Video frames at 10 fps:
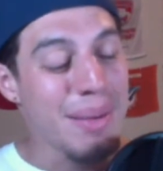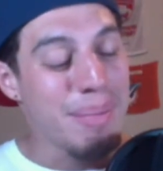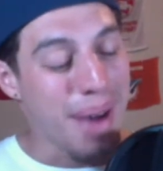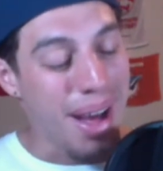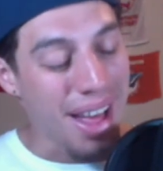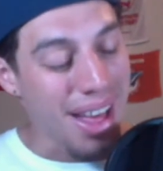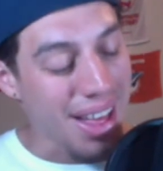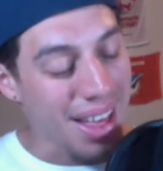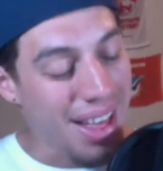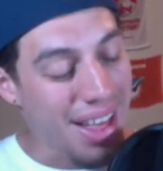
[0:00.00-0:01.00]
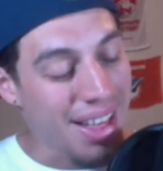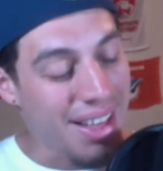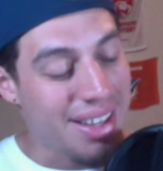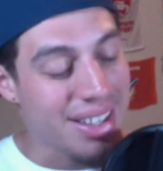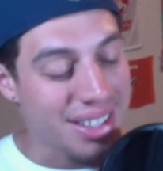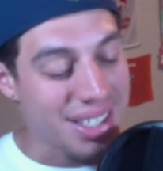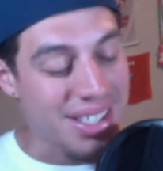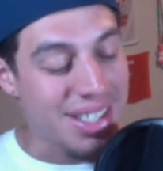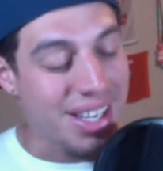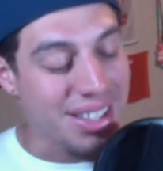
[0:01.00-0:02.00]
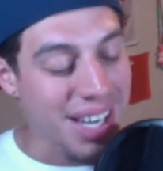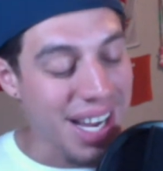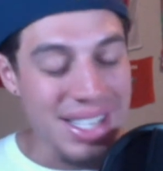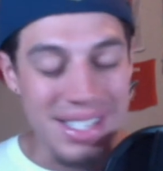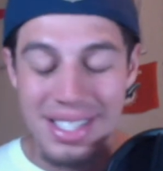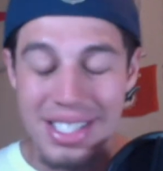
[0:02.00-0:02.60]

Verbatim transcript: But just the other guys,